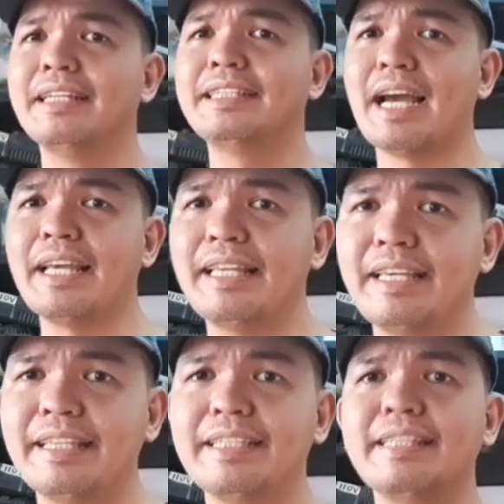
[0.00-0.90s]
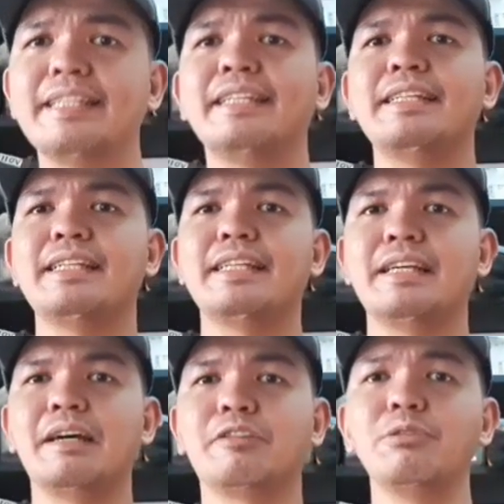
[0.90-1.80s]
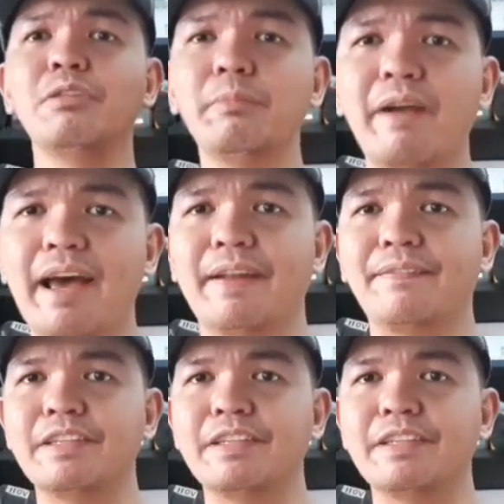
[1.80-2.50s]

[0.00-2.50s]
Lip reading: Chinese tool brand.